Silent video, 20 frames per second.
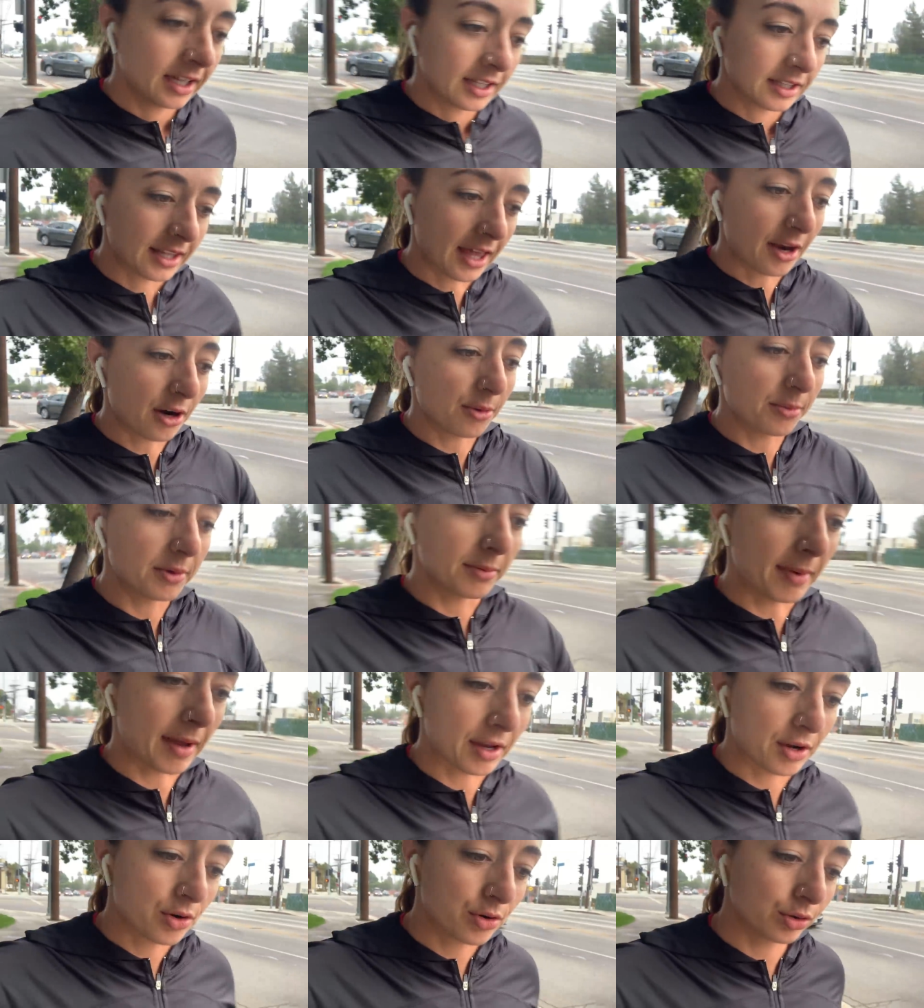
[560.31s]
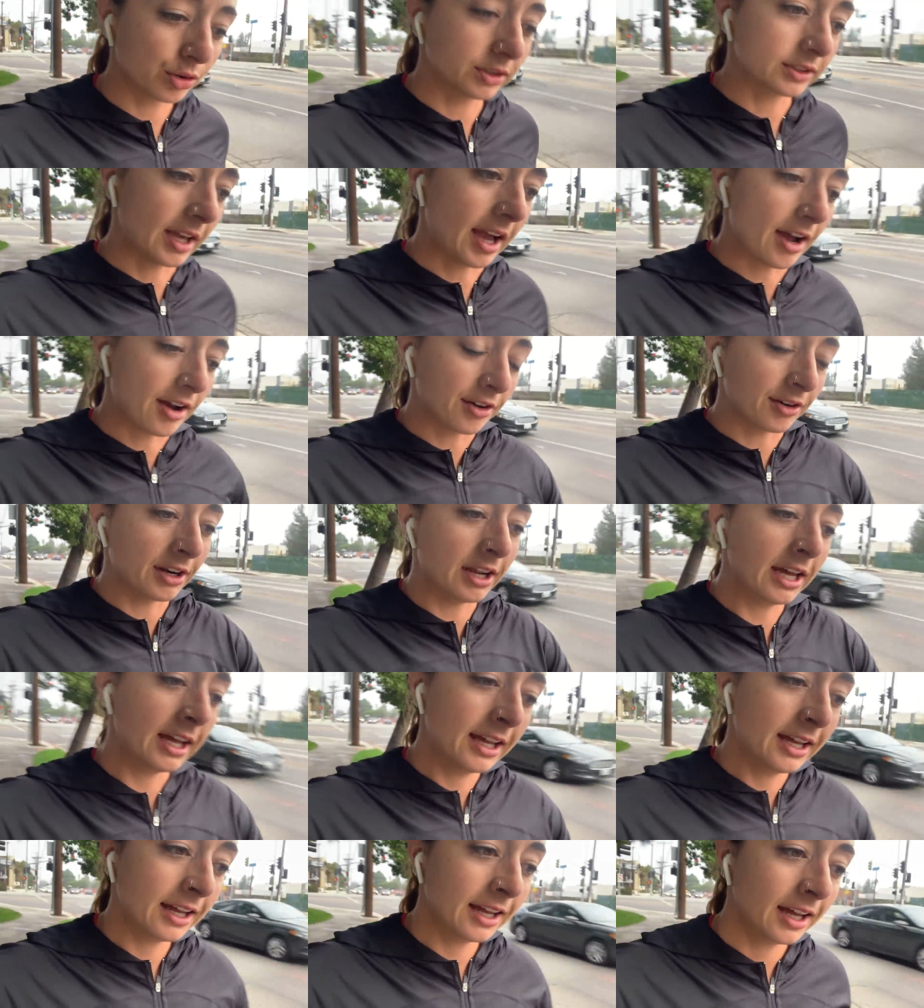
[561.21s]
That'll be my cool down.
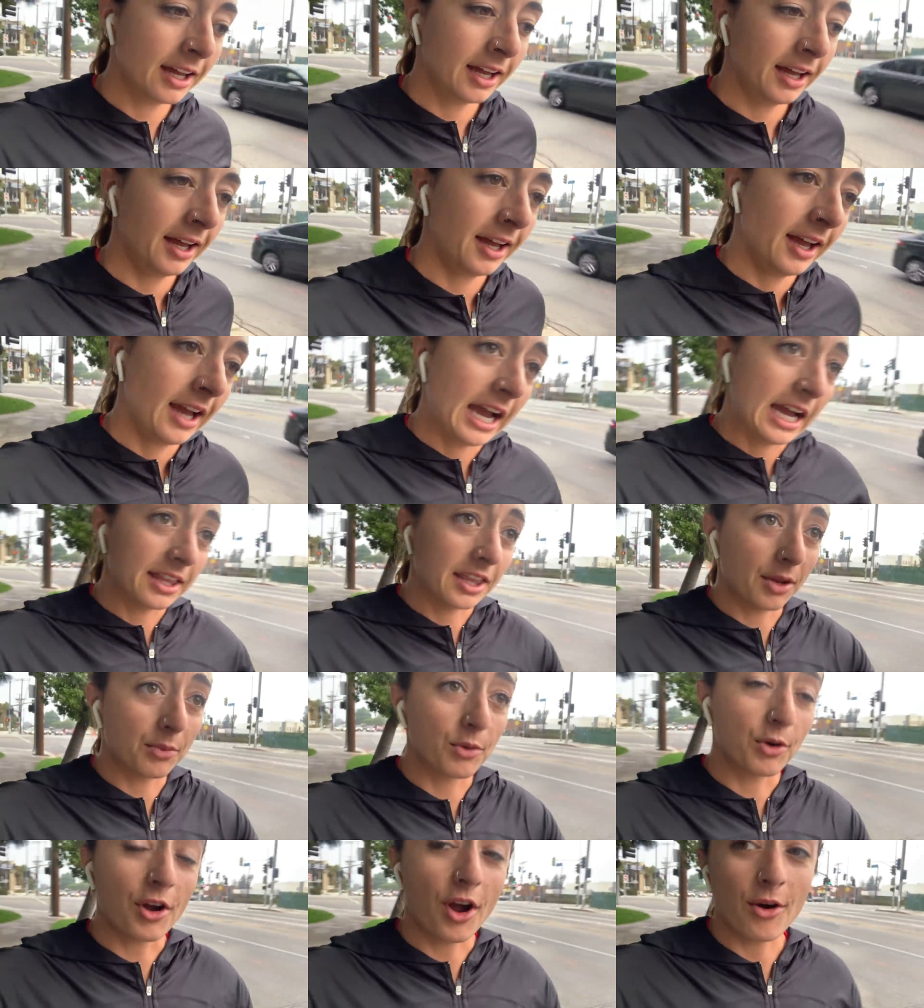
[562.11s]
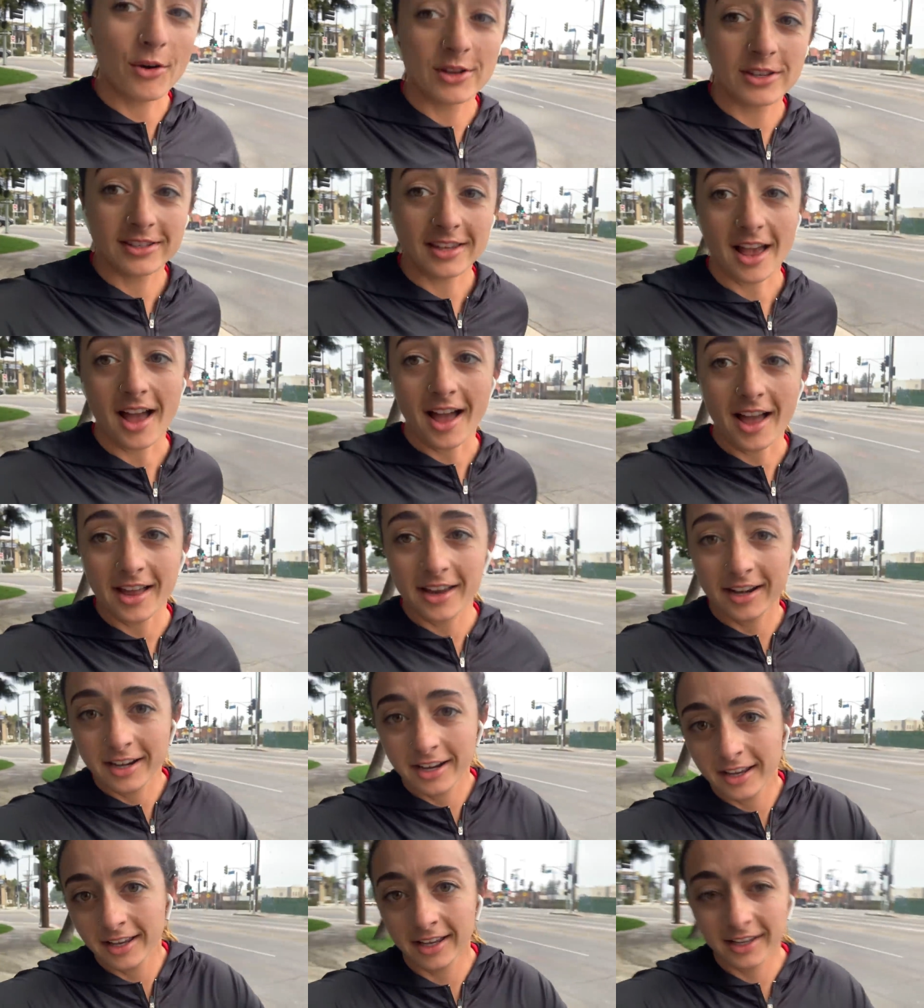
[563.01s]
And then we'll go inside
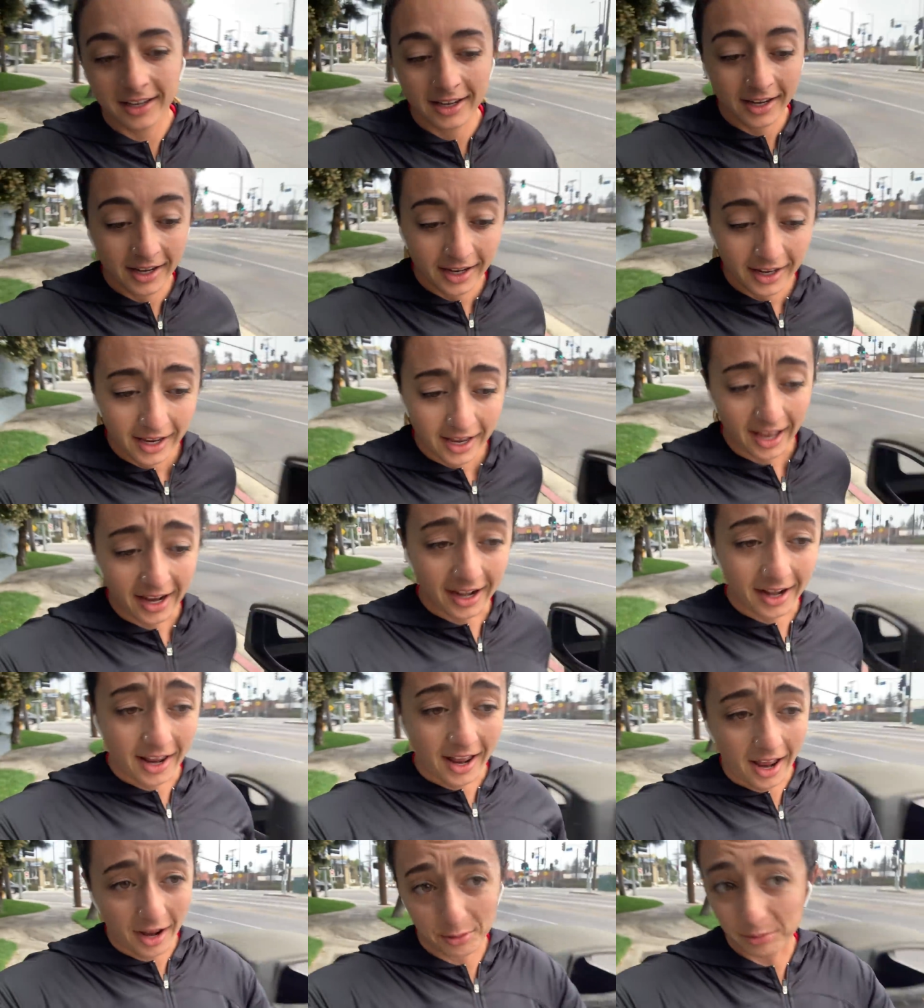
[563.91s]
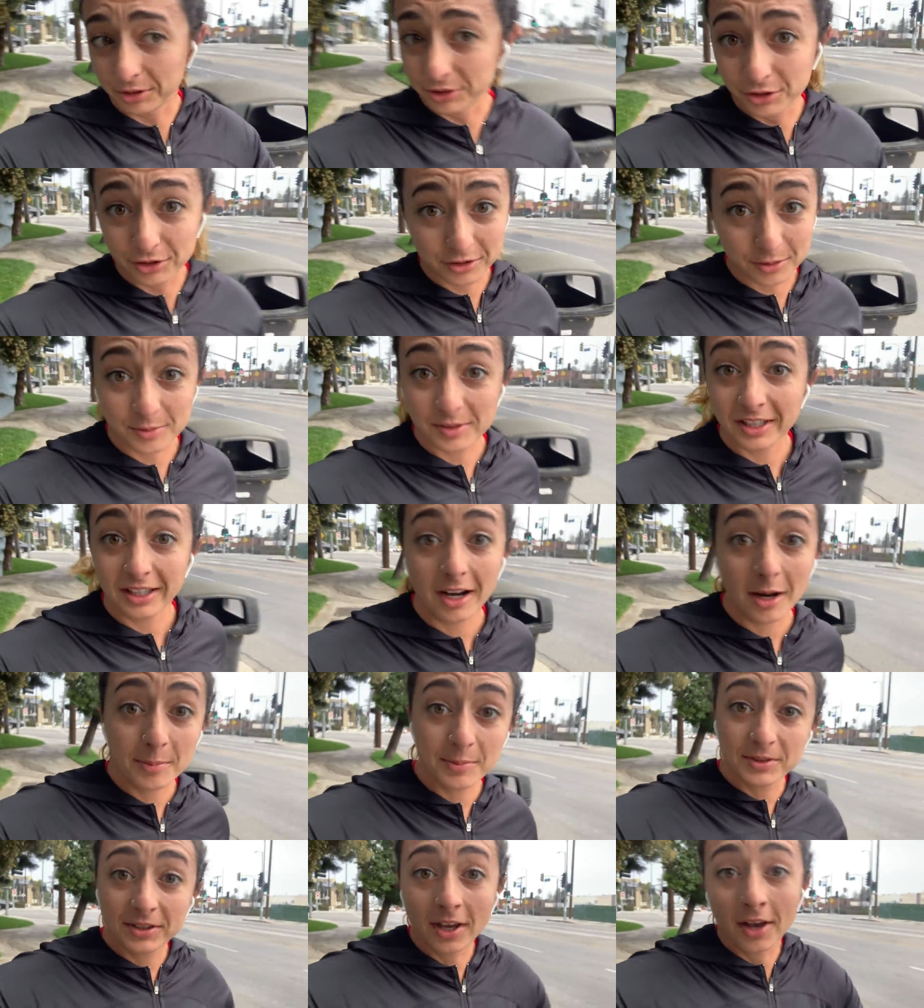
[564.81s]
and I, we'll do some
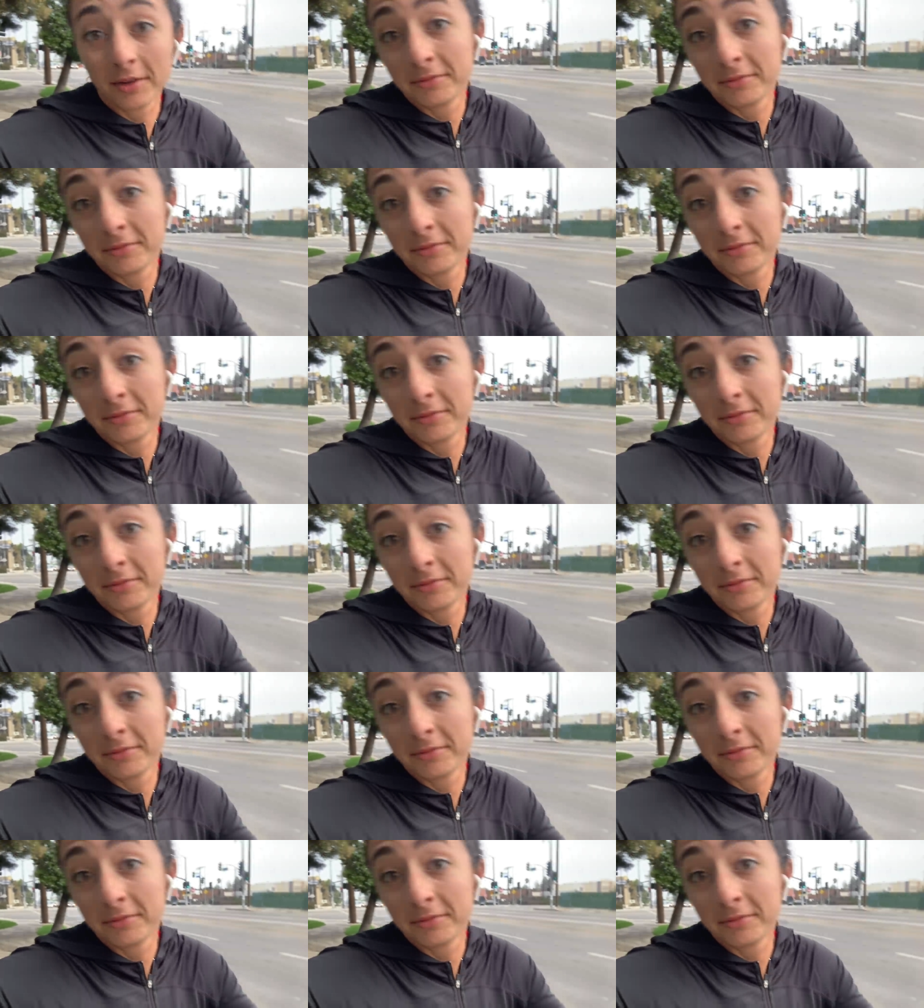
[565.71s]
sit-ups.